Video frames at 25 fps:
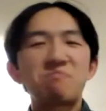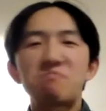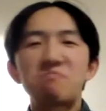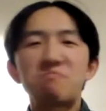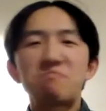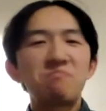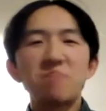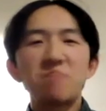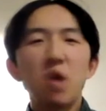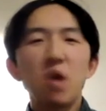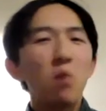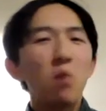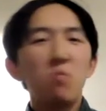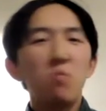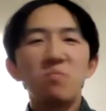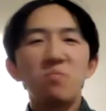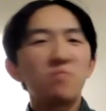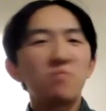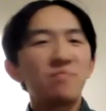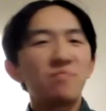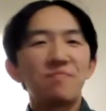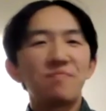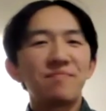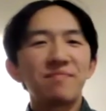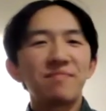"No."
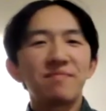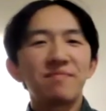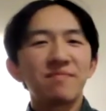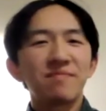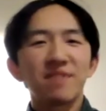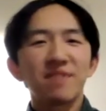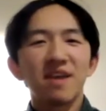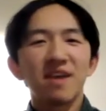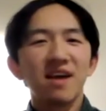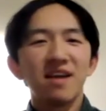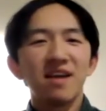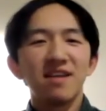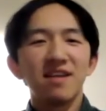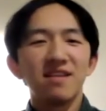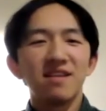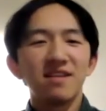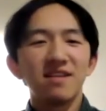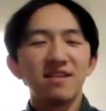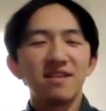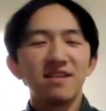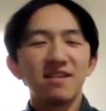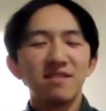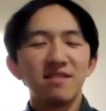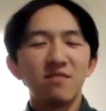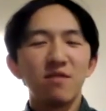And
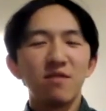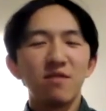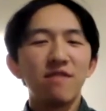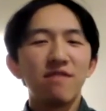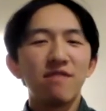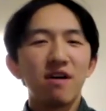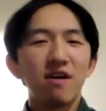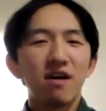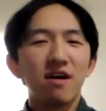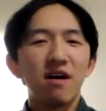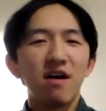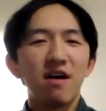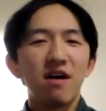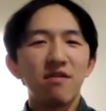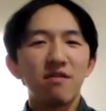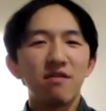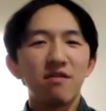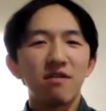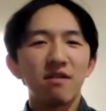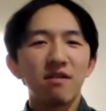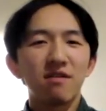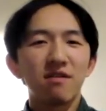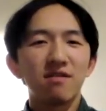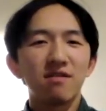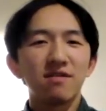one of the
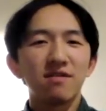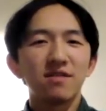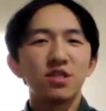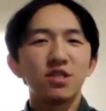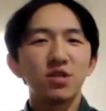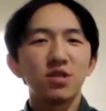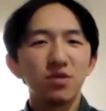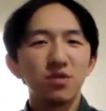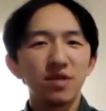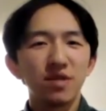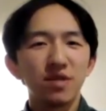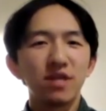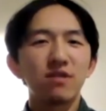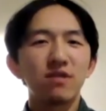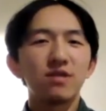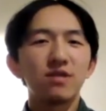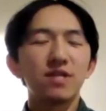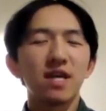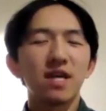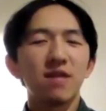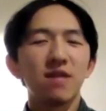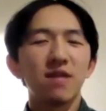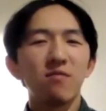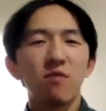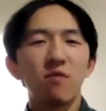other student leaders
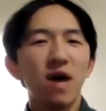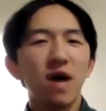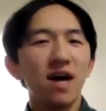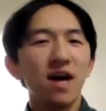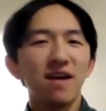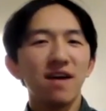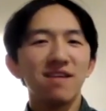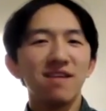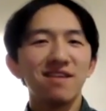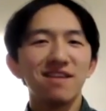said, "Why?"